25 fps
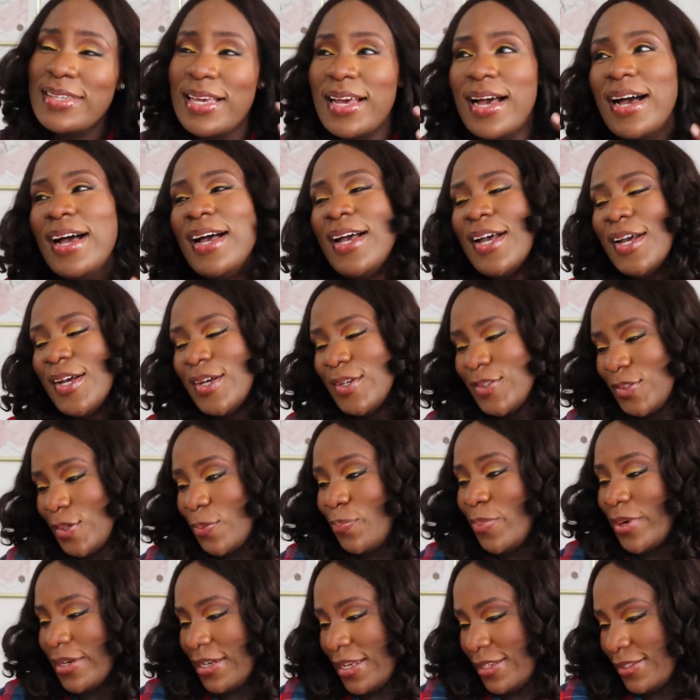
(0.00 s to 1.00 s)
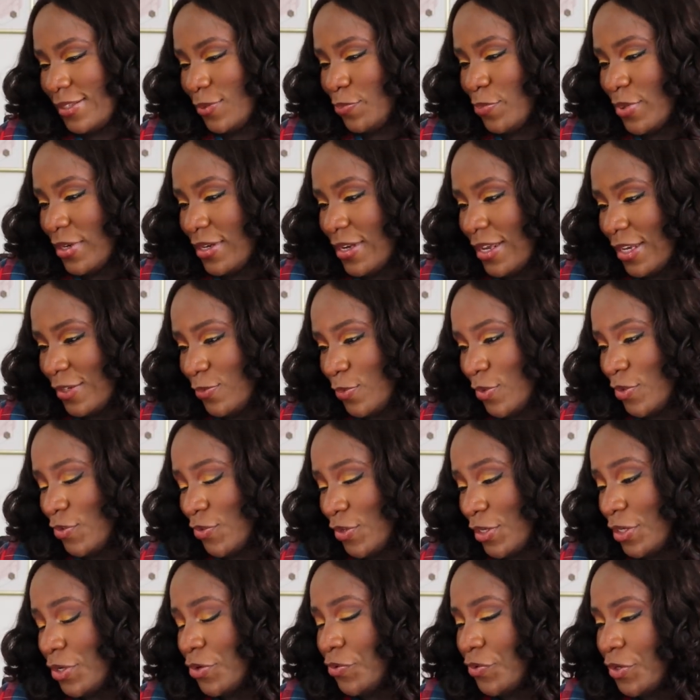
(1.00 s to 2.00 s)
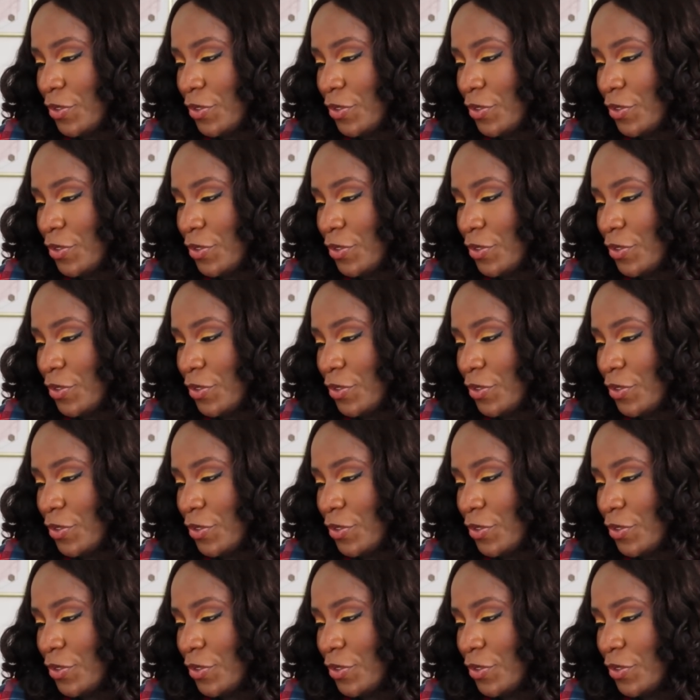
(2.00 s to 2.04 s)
Yeah. So pregnancy pain has been really